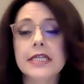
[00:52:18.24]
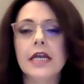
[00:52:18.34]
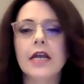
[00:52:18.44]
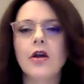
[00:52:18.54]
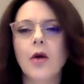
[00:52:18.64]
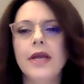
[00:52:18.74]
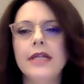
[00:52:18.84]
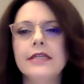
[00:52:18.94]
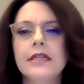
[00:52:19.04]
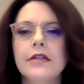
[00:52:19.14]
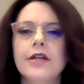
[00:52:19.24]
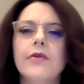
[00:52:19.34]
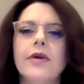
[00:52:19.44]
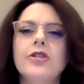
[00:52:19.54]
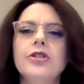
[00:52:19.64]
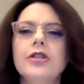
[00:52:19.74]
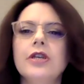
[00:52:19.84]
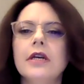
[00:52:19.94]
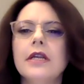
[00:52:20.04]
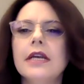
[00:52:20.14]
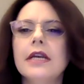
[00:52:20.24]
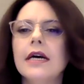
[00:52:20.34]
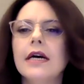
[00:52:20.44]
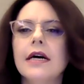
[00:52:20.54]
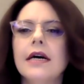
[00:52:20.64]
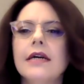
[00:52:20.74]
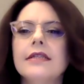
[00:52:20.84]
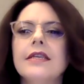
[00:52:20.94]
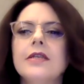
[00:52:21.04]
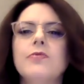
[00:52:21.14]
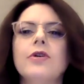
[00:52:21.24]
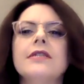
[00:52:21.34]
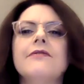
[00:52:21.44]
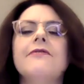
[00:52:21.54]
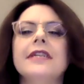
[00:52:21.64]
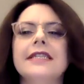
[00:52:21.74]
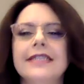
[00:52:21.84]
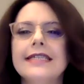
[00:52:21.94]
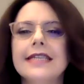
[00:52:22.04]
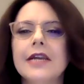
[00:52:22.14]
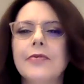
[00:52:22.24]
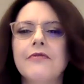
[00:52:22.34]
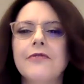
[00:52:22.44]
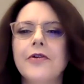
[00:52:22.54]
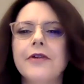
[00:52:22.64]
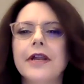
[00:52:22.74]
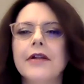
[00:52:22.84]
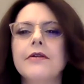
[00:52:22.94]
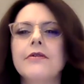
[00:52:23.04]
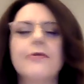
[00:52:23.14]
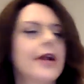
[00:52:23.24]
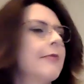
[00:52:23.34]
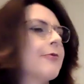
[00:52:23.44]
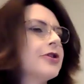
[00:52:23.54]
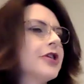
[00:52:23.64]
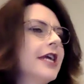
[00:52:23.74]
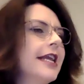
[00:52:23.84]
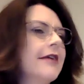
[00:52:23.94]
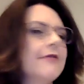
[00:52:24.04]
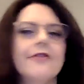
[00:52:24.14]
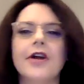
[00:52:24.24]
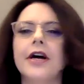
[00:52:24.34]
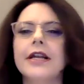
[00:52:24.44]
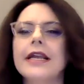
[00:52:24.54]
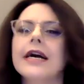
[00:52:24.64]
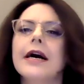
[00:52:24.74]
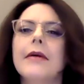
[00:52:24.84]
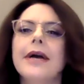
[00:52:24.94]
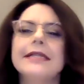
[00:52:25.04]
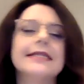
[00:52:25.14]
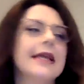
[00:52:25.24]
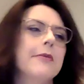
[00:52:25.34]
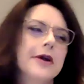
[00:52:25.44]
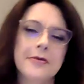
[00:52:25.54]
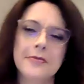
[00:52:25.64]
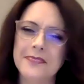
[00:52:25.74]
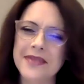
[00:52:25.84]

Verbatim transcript: a, a comment and not a question. Uh, this was a fantastic review, and I great it from uh, Matt Stemper.